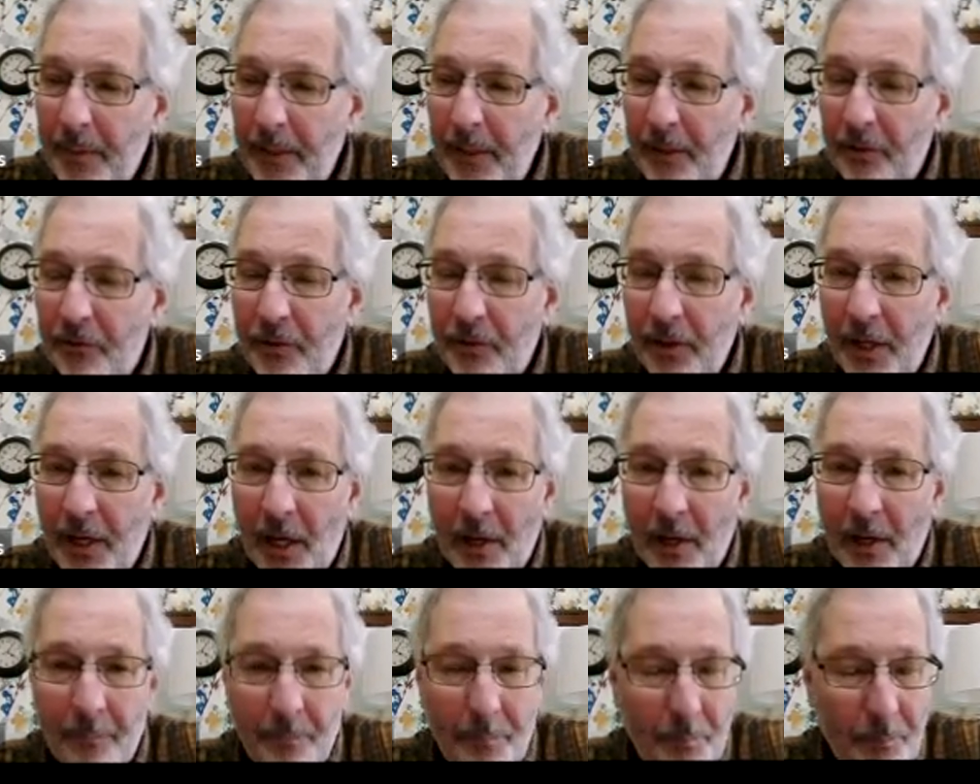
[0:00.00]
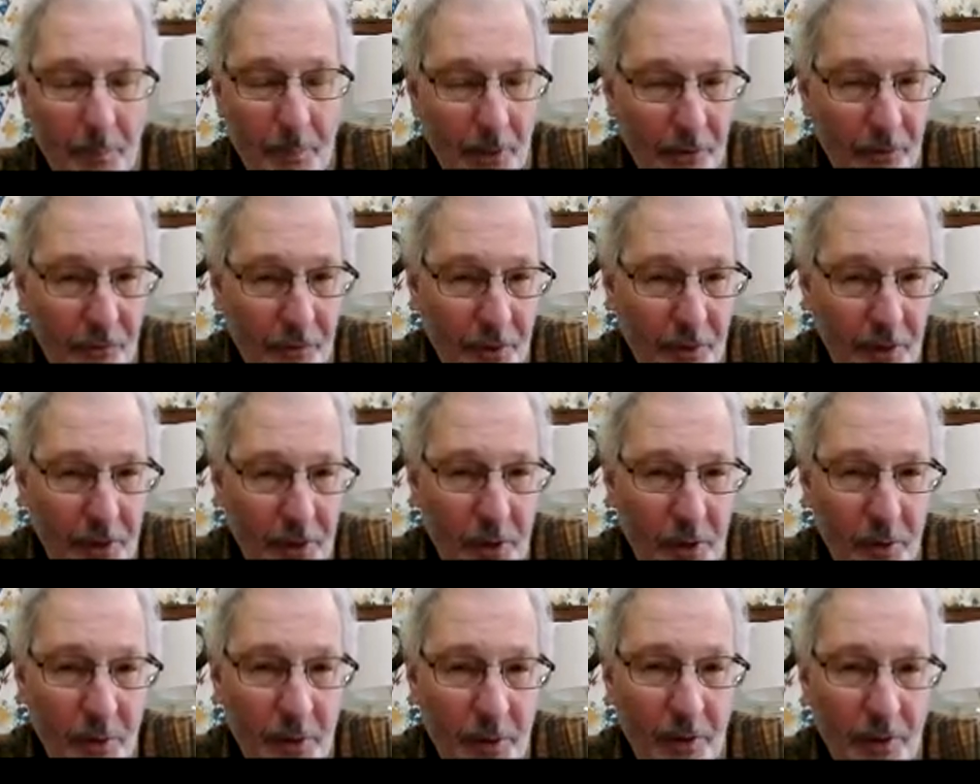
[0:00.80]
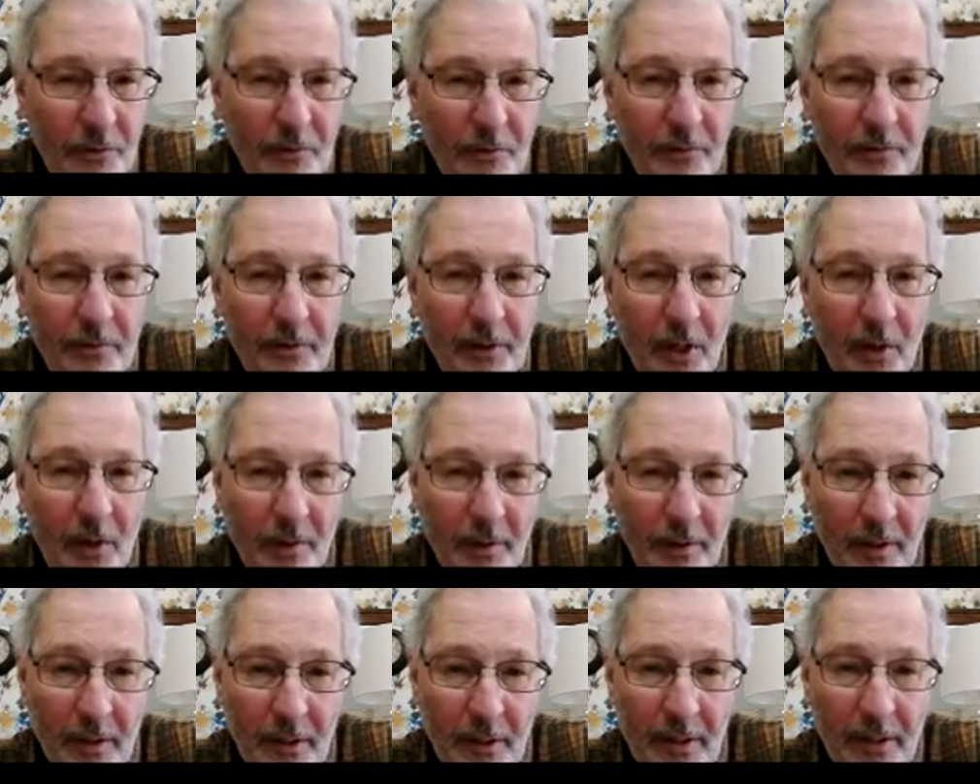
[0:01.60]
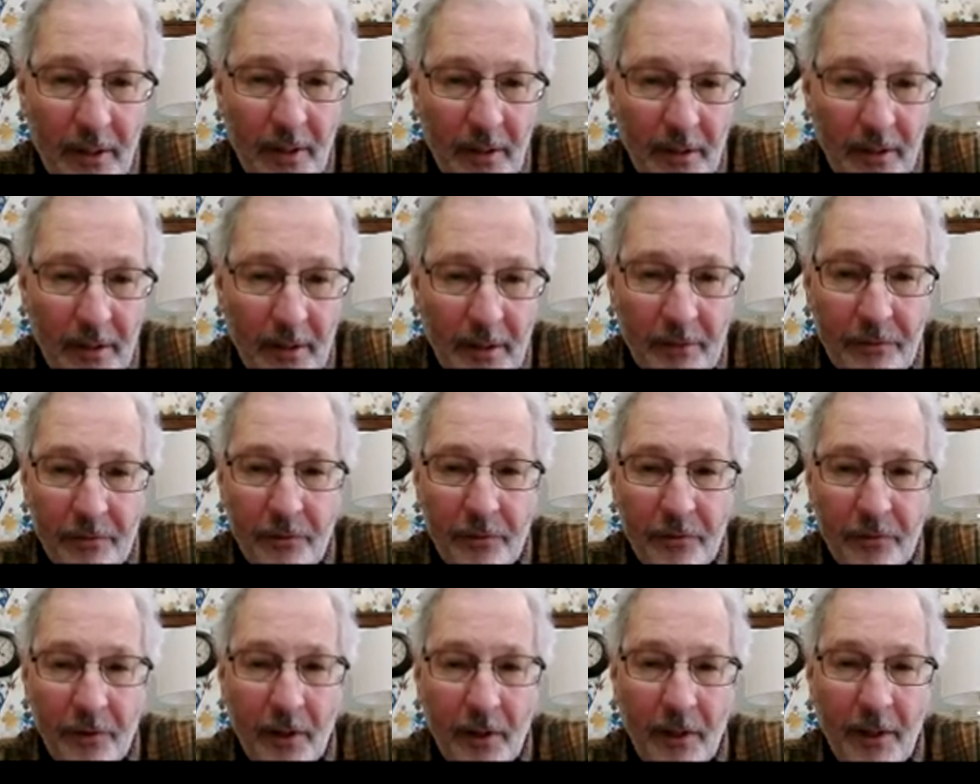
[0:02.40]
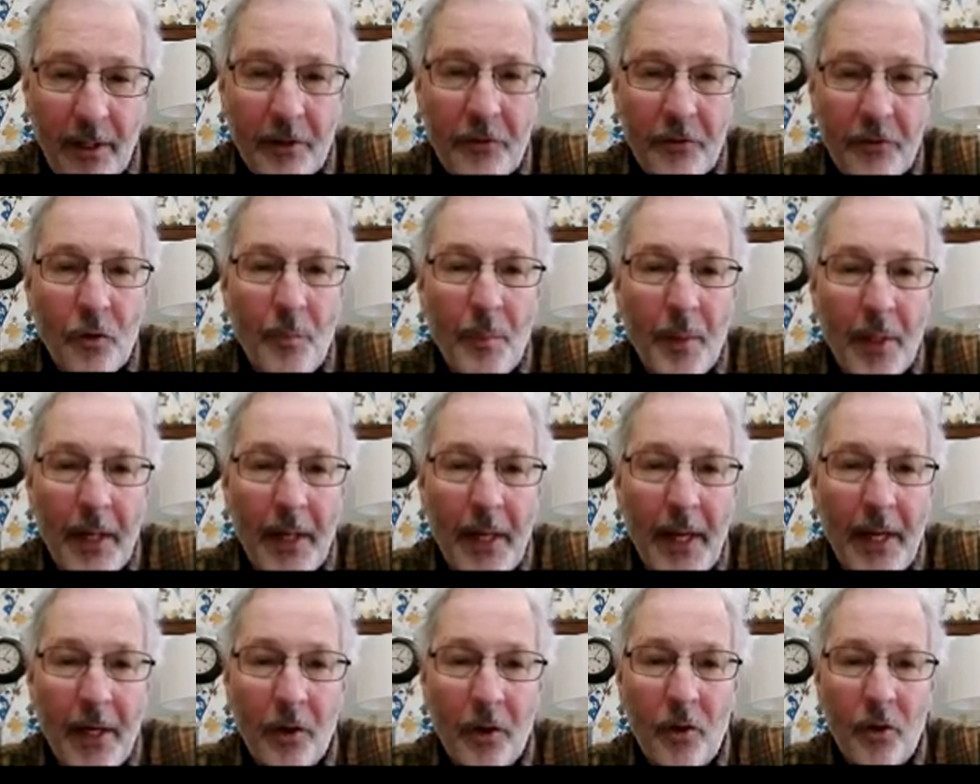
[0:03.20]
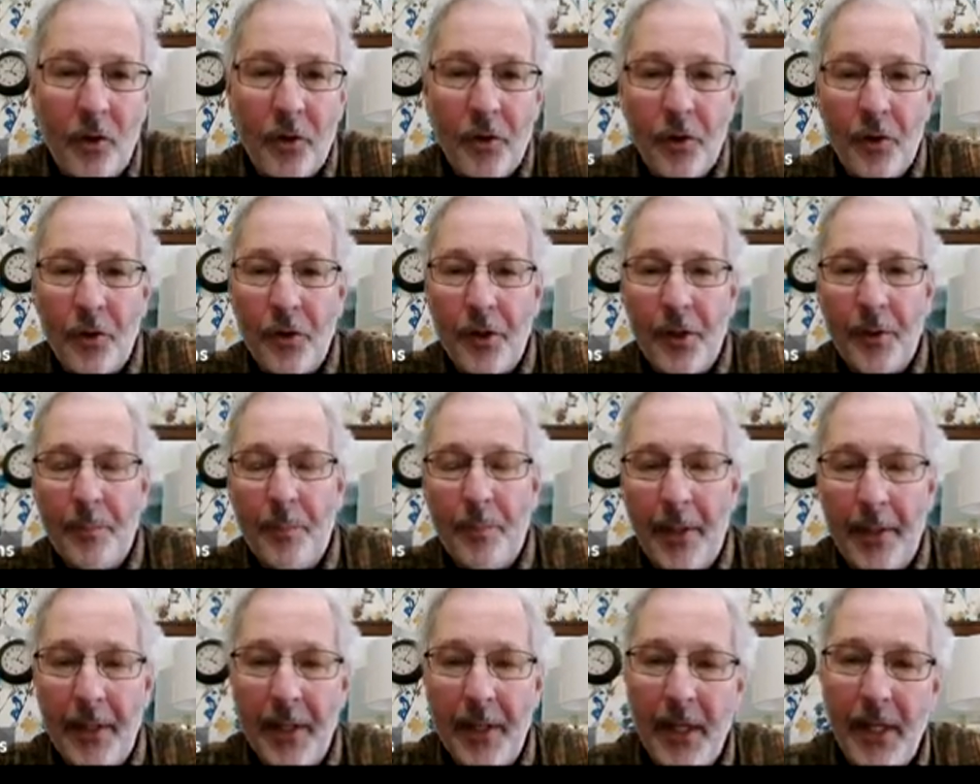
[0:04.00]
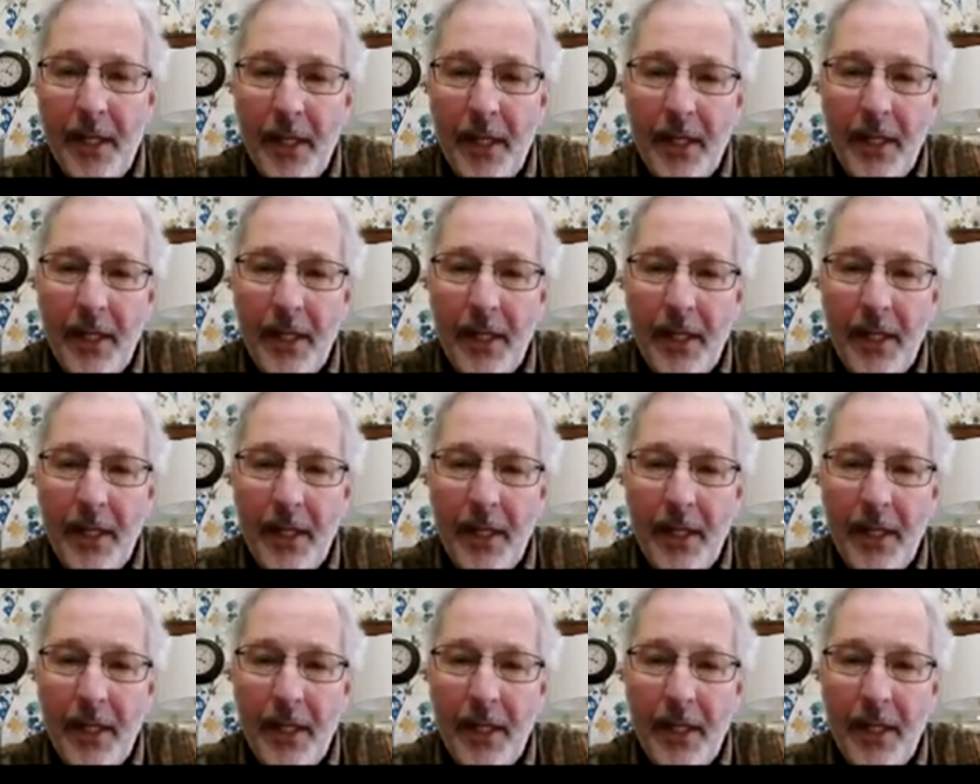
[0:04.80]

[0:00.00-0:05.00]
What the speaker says: It's in our Precedent units, you know, unless it's an electromechanical unit, but